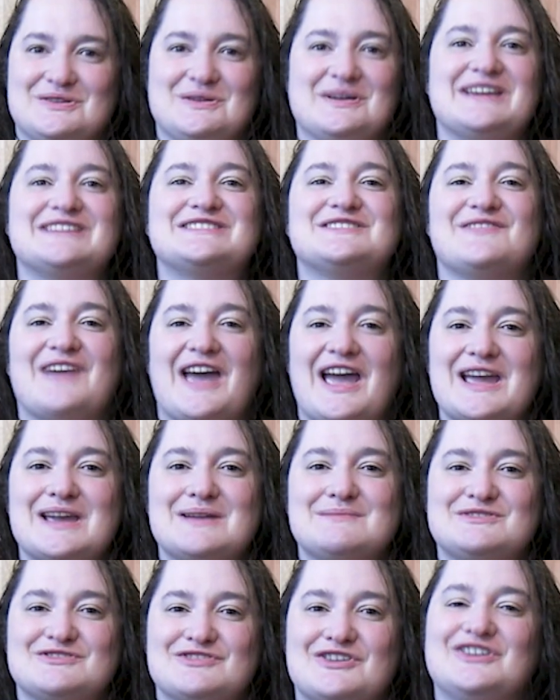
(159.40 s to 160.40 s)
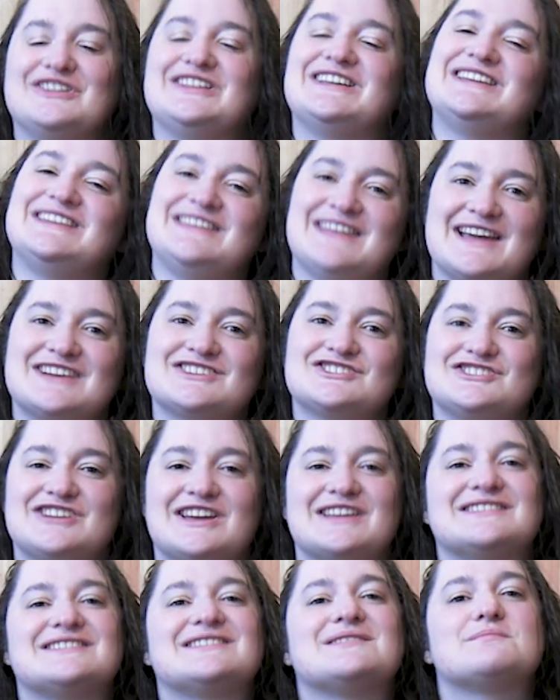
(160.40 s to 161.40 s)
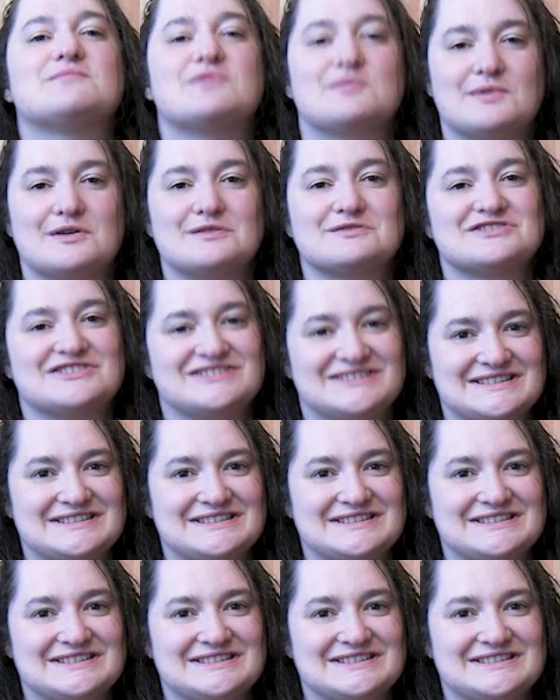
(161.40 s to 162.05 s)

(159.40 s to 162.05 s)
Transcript: showcase of AM's role in next-gen propulsion